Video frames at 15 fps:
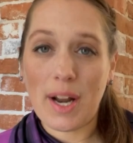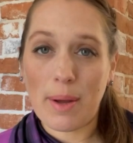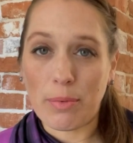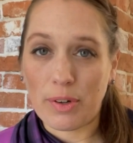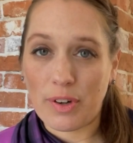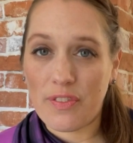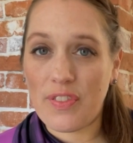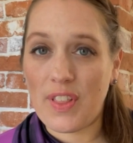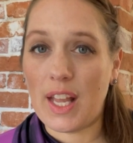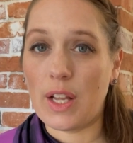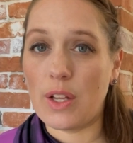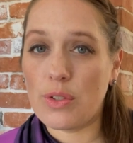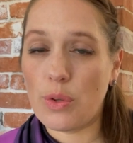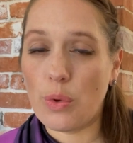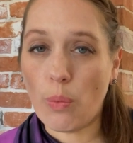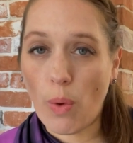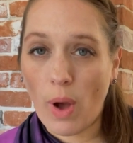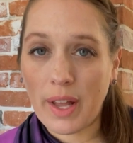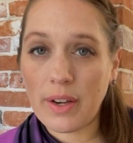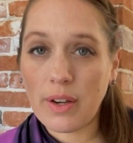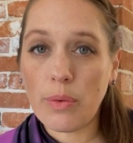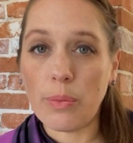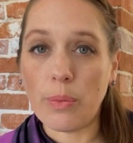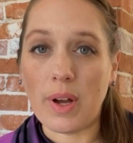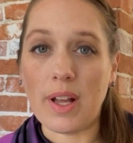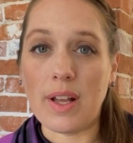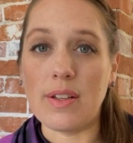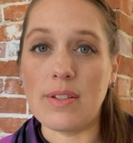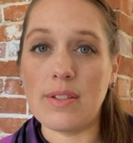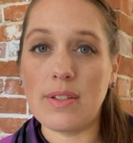number of things. One
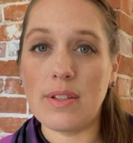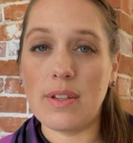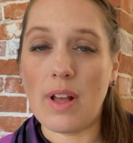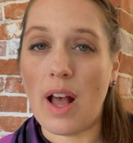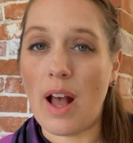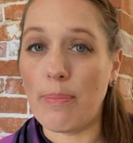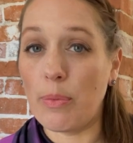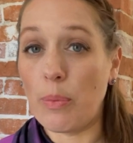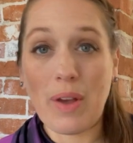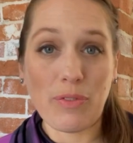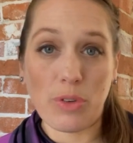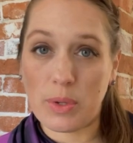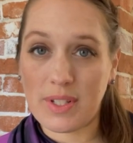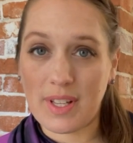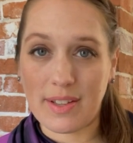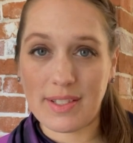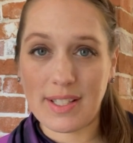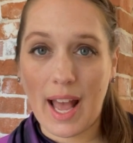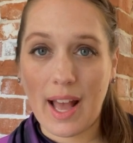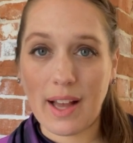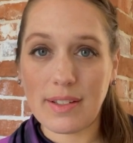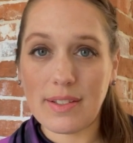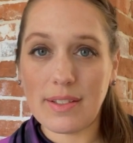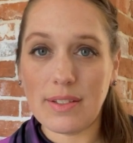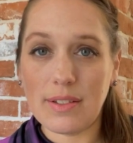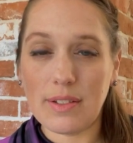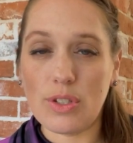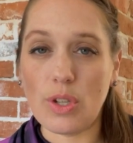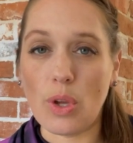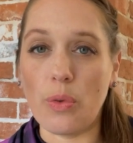was um, we have no sales tax.
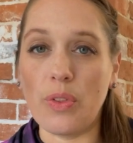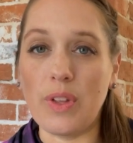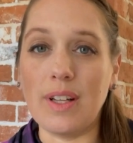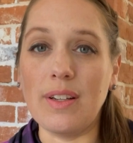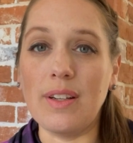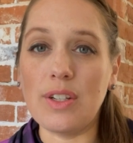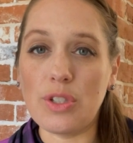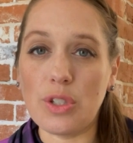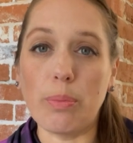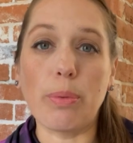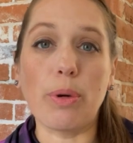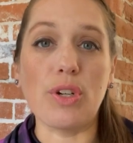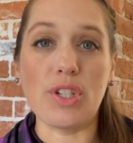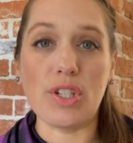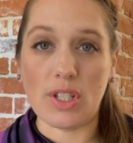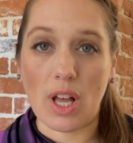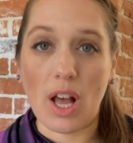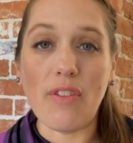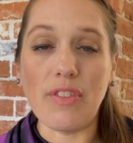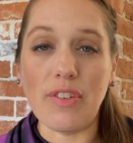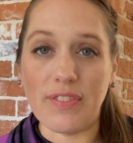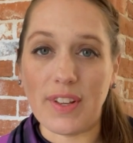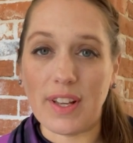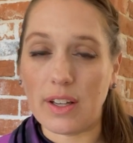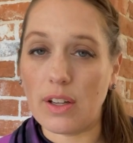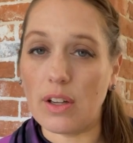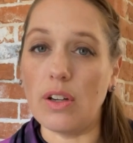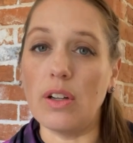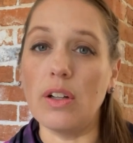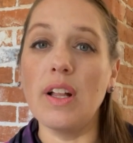So, the initial purchase of a
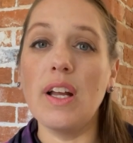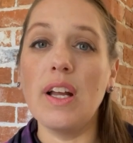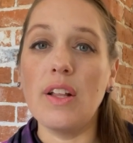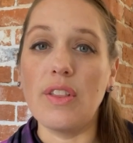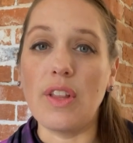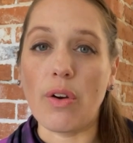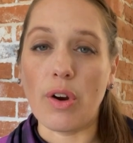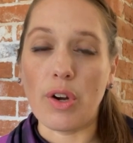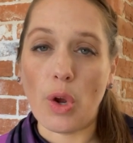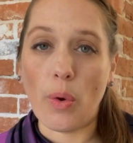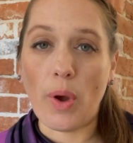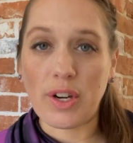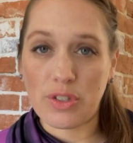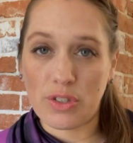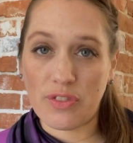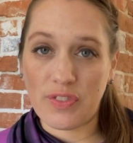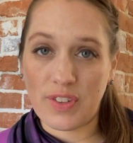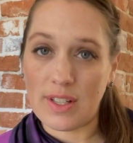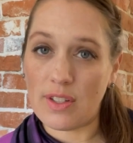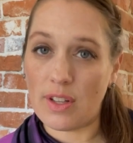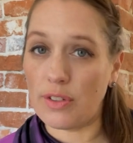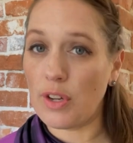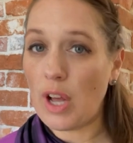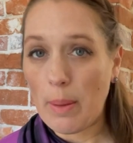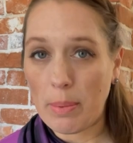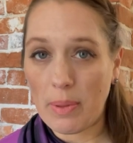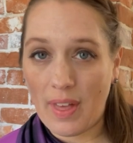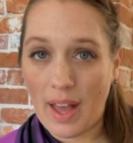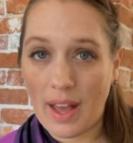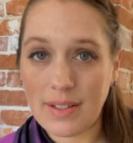vehicle, there are no extra fees on top
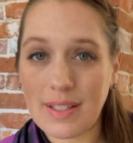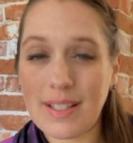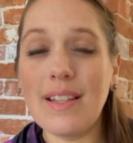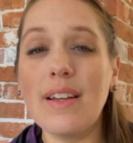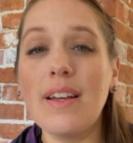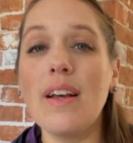of that.